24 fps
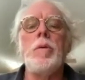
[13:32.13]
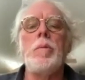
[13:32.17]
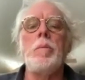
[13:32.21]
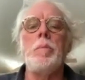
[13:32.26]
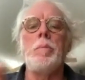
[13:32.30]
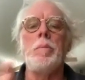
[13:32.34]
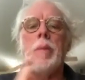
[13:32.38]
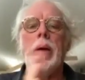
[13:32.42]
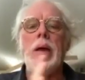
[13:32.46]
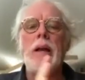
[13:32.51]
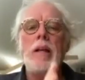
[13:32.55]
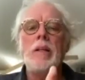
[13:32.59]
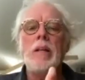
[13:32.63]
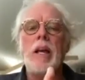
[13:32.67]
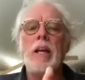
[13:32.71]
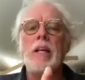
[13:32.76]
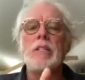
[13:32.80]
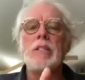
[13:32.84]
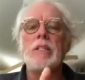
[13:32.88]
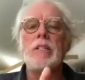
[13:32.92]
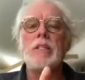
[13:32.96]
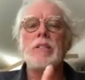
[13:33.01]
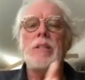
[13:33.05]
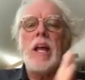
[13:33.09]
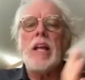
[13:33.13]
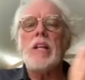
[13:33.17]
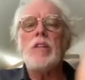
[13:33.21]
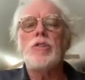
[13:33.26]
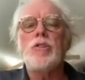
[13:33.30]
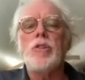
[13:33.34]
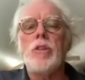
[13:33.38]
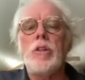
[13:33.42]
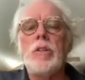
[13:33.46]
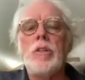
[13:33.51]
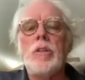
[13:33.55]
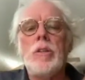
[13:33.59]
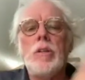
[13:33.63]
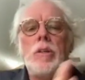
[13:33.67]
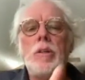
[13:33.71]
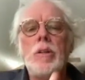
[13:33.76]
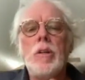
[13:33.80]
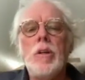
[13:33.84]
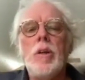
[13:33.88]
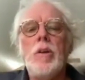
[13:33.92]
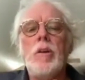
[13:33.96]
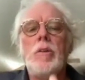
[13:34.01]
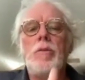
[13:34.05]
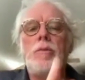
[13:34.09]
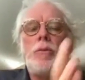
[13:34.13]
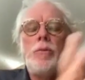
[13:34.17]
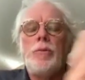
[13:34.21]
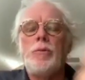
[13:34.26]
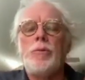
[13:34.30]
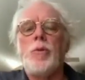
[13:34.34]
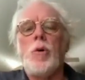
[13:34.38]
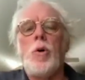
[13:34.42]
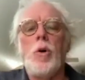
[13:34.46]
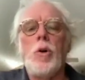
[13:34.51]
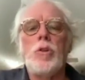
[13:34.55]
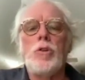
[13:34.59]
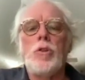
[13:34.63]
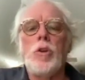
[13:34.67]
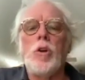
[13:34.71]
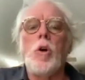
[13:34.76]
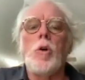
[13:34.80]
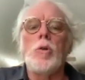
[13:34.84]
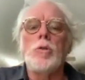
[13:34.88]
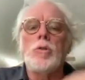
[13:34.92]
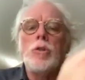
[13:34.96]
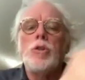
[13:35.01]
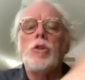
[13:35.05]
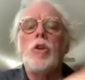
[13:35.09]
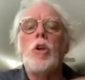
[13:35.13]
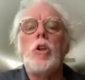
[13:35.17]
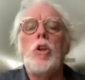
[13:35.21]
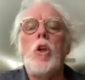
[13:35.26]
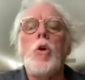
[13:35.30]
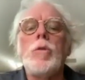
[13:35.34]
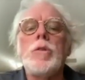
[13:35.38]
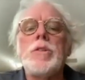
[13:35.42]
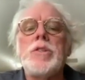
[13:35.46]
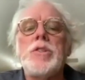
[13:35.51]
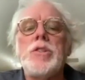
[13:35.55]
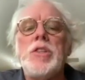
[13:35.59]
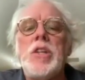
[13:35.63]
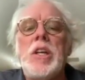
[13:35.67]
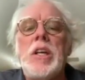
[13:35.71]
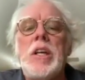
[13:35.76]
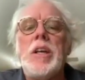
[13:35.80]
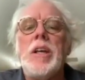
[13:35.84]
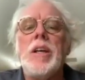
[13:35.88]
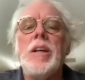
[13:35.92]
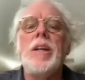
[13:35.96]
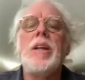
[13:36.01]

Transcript: made extension for to go to the low C.